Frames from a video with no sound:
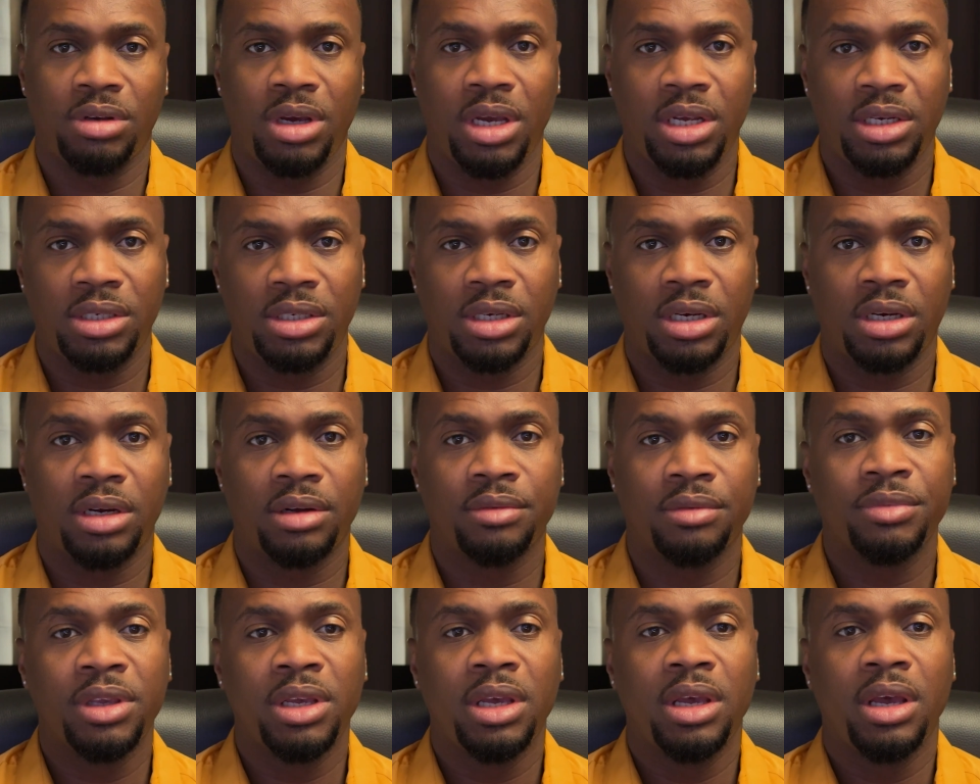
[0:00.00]
creator,
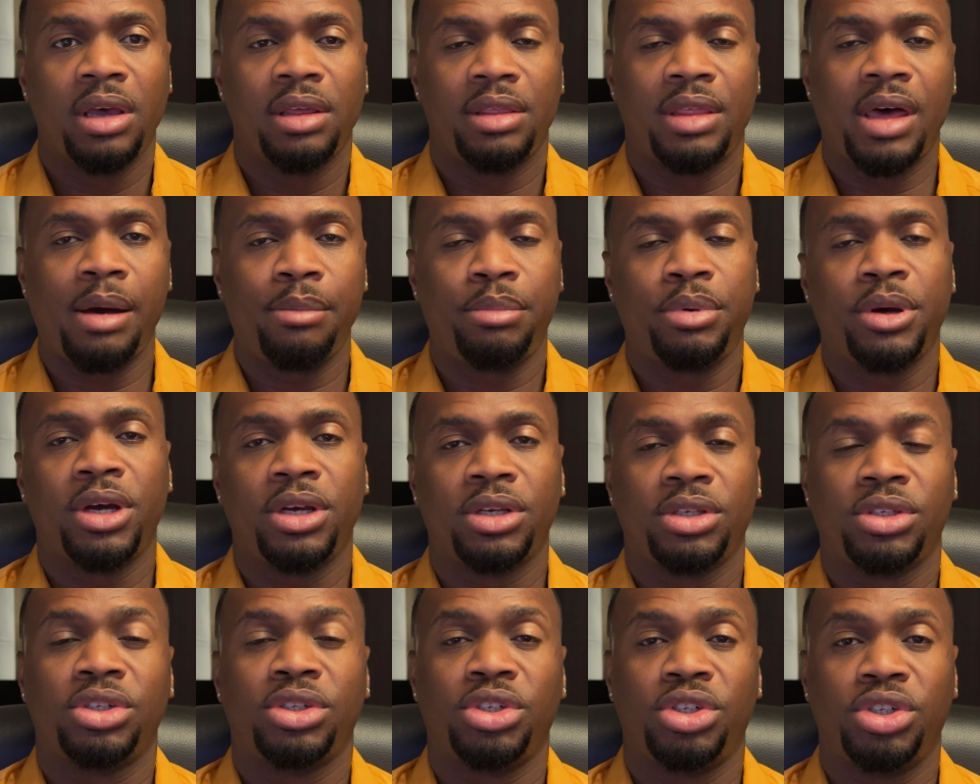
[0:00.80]
that
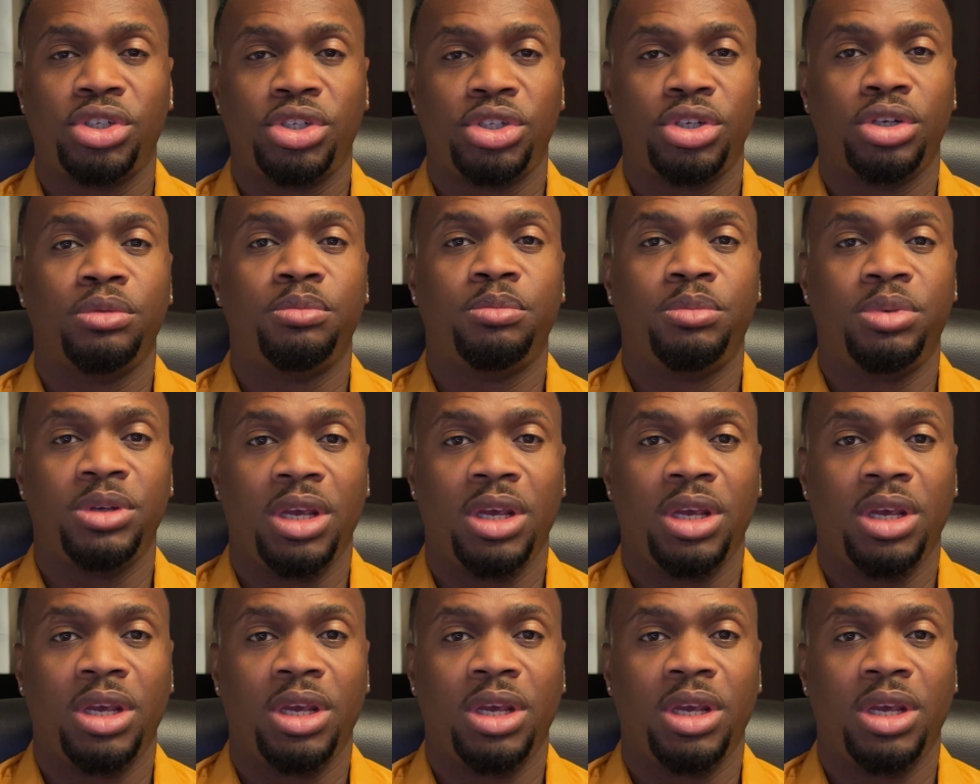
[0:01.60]
person should